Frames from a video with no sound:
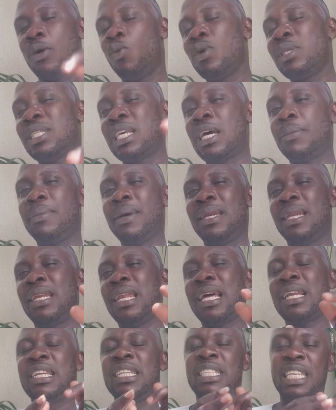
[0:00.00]
whatsapp and then
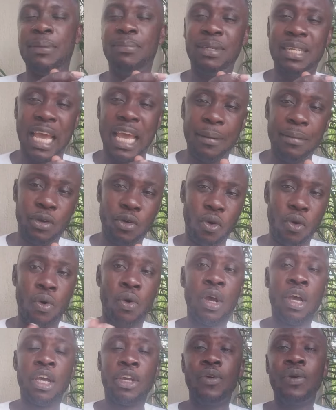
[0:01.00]
at the same time call
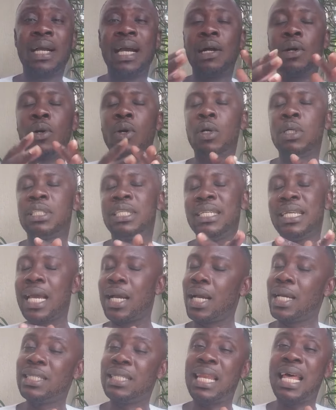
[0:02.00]
you can call senior
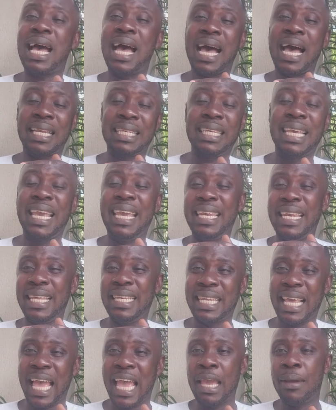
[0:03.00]
counselor at any
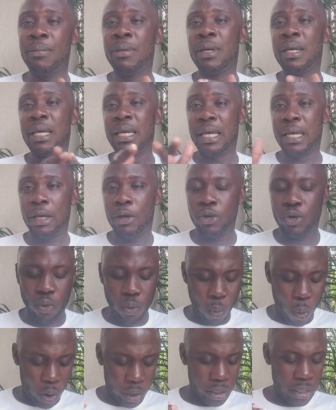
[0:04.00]
time you
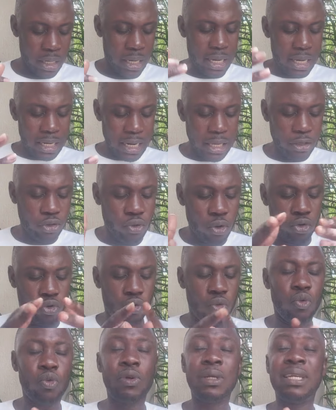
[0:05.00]
want let's go
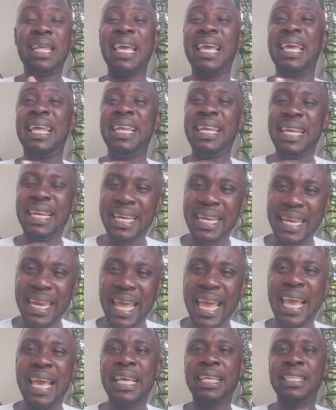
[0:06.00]
to the
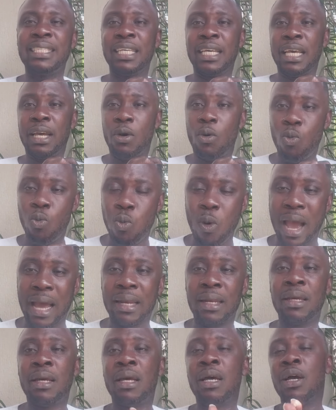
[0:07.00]
next
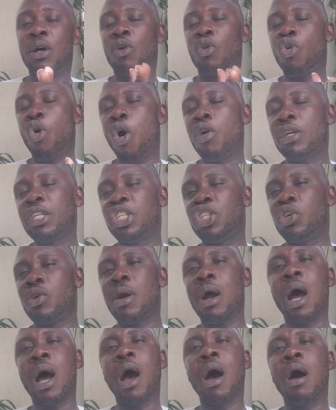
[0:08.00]
one
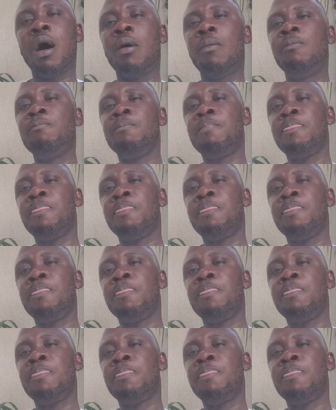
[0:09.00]
cultural